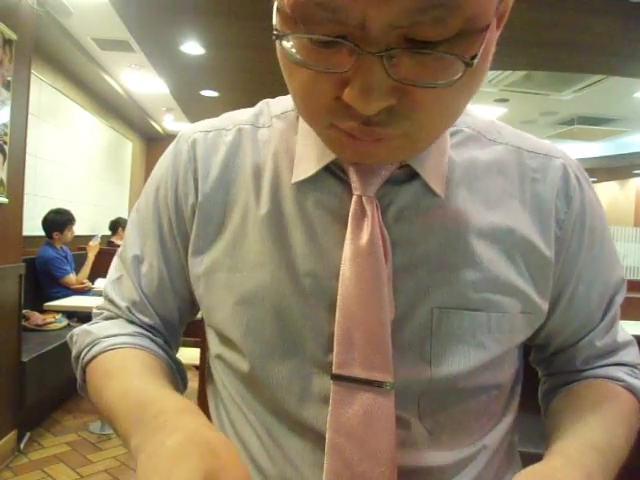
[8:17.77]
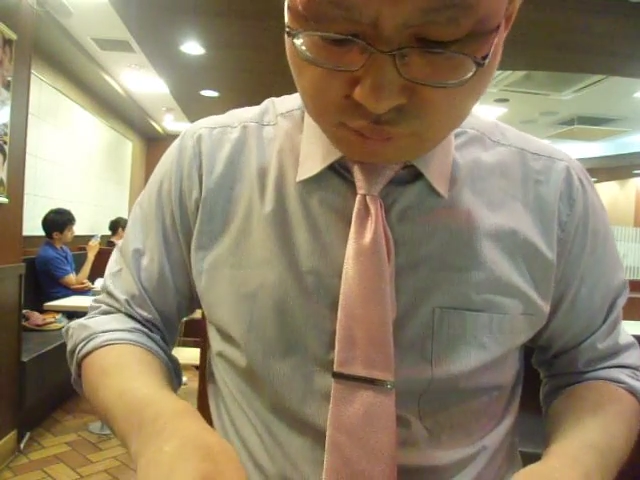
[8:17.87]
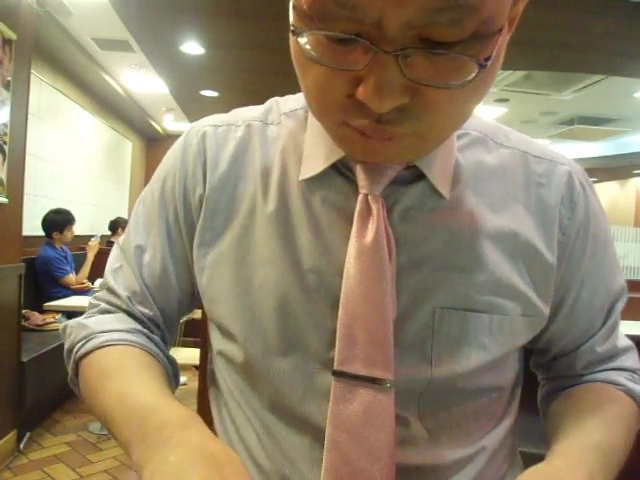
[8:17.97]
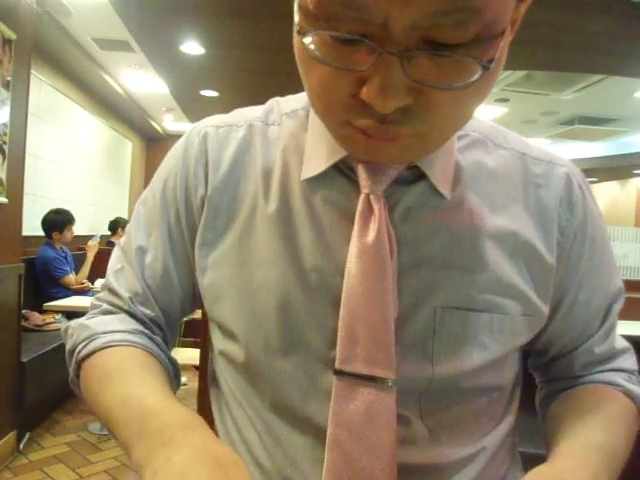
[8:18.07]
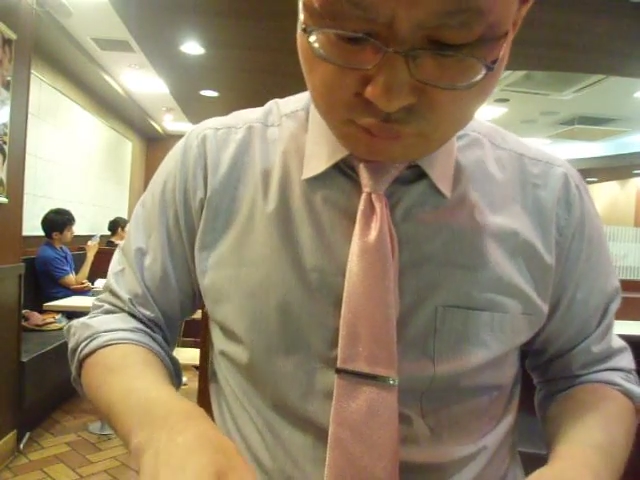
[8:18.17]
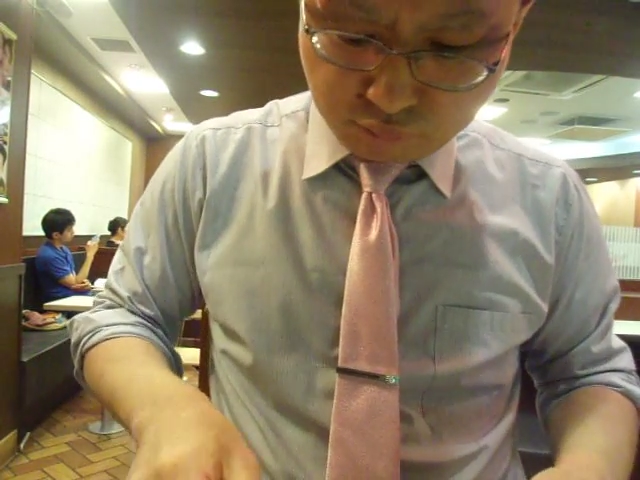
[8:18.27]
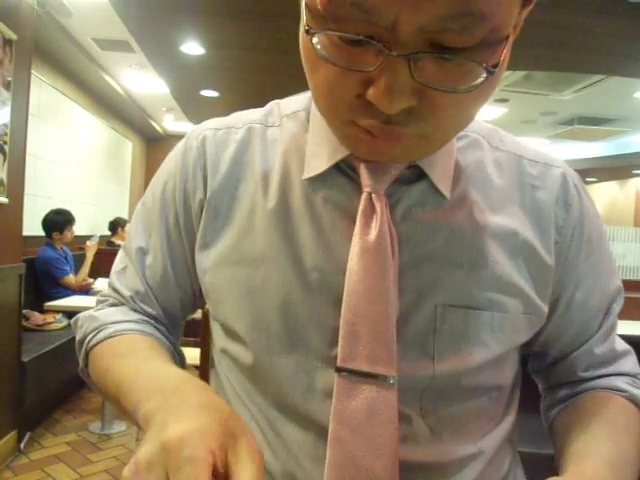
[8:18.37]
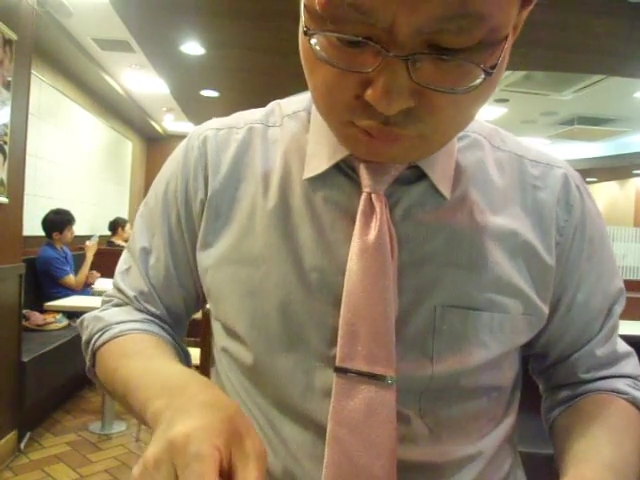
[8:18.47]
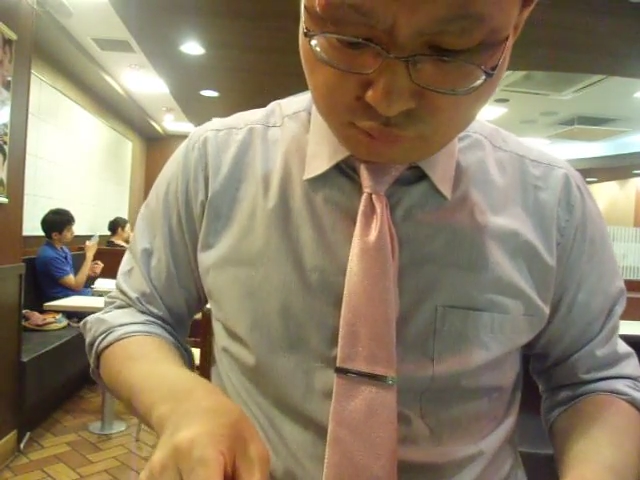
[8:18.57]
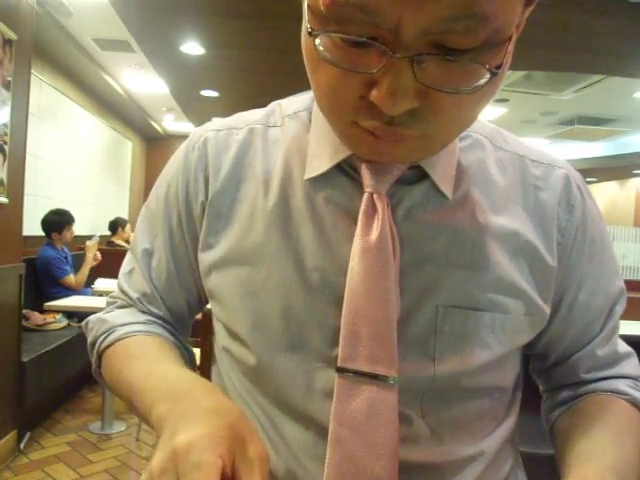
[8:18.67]
here.
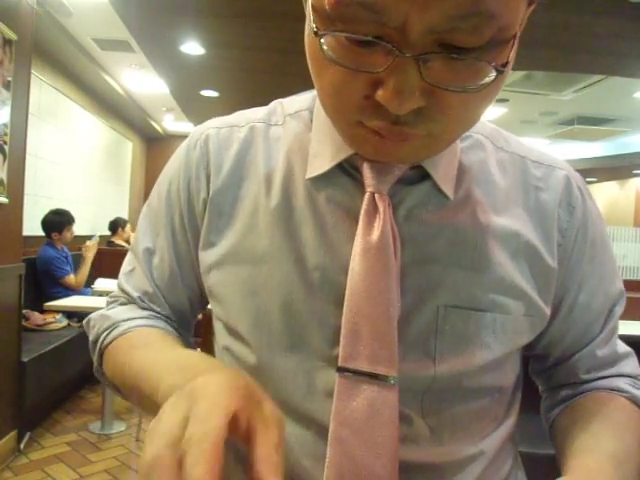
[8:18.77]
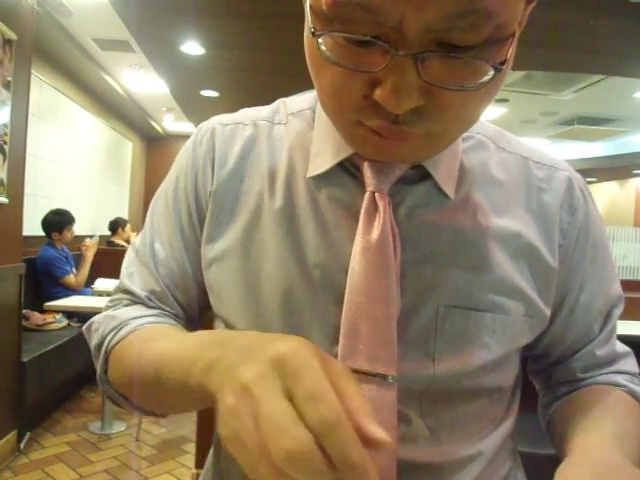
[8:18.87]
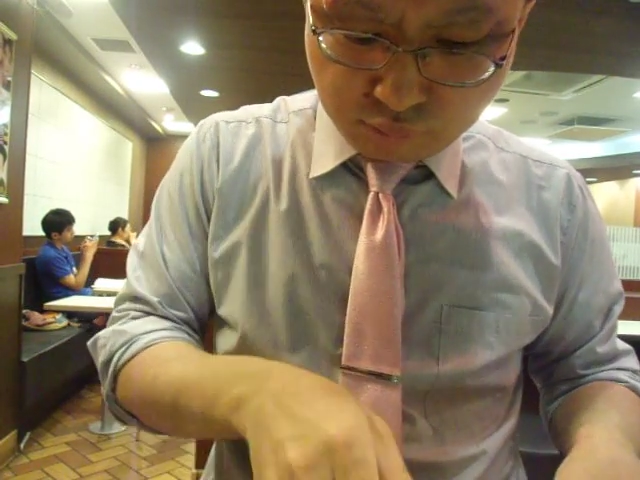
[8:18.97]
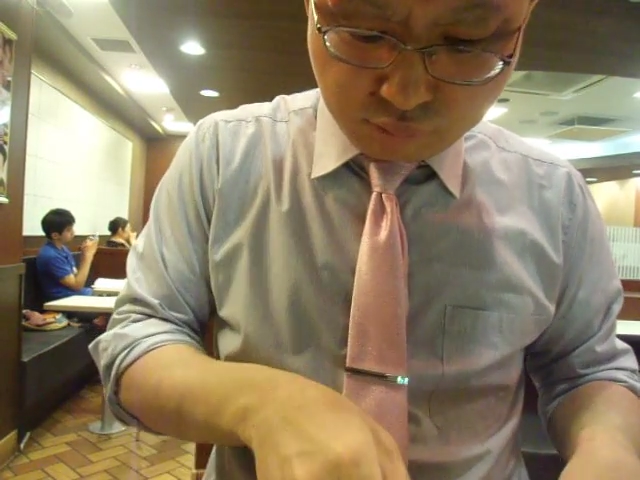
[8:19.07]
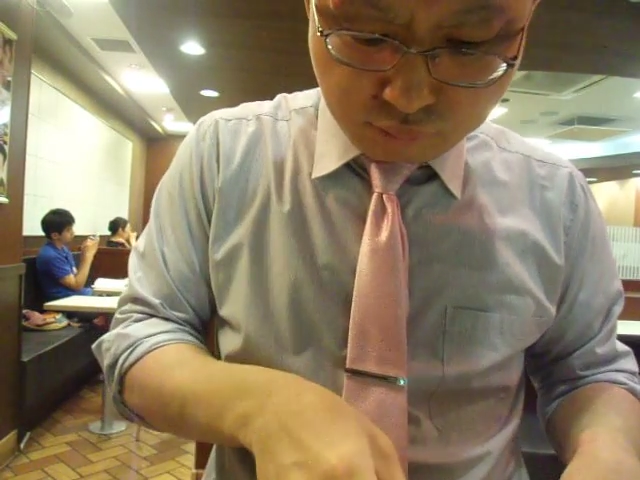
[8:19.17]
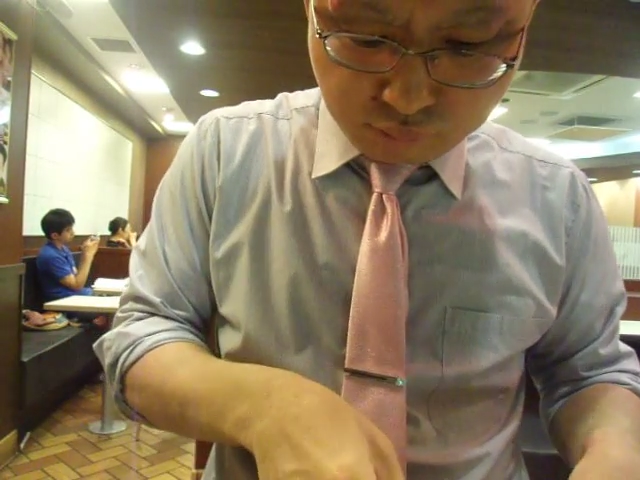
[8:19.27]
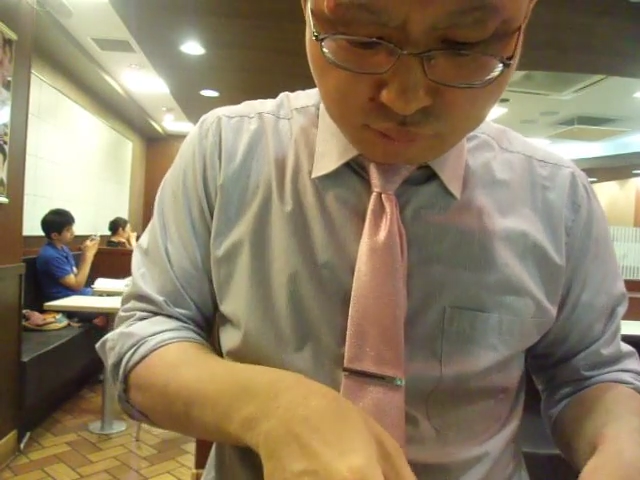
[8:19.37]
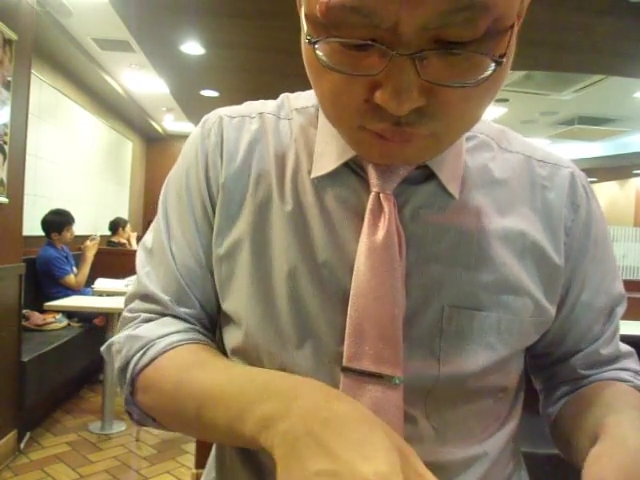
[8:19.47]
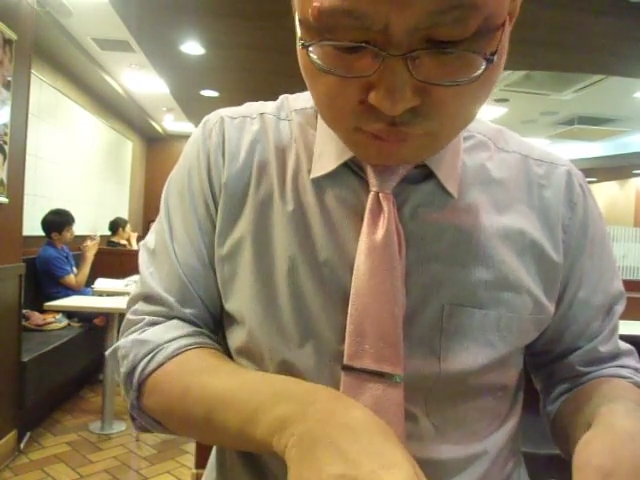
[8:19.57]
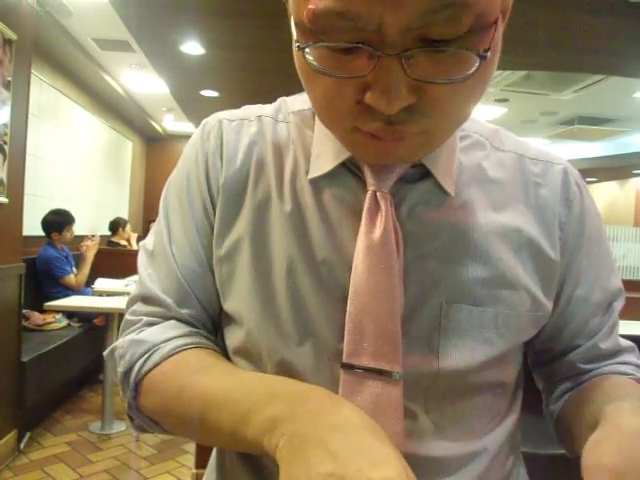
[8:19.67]
Psi I of
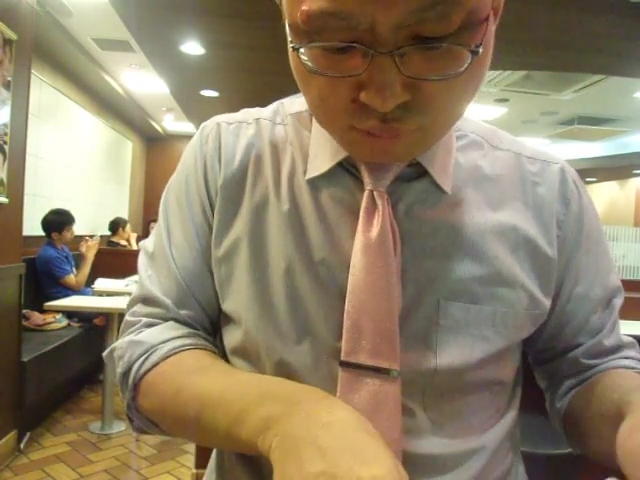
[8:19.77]
x